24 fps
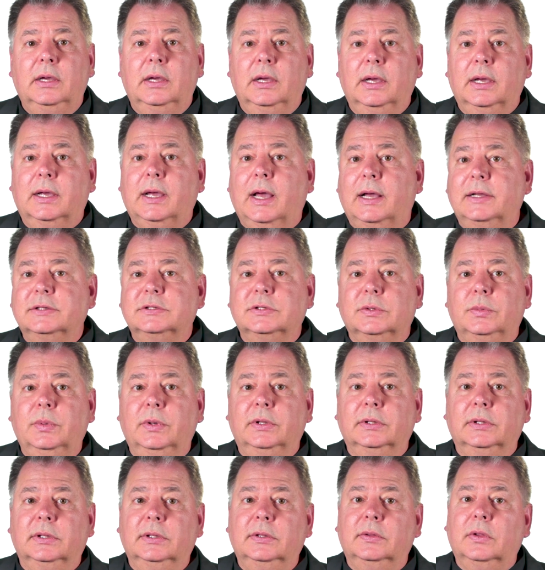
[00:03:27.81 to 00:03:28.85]
and
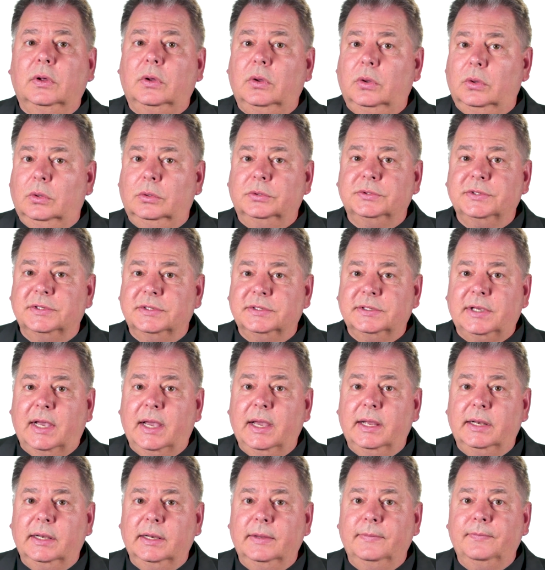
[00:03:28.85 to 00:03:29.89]
consequently the whole
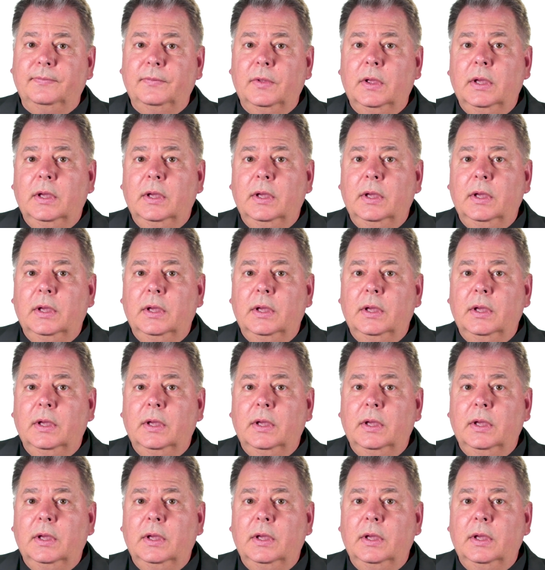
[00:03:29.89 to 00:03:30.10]
society.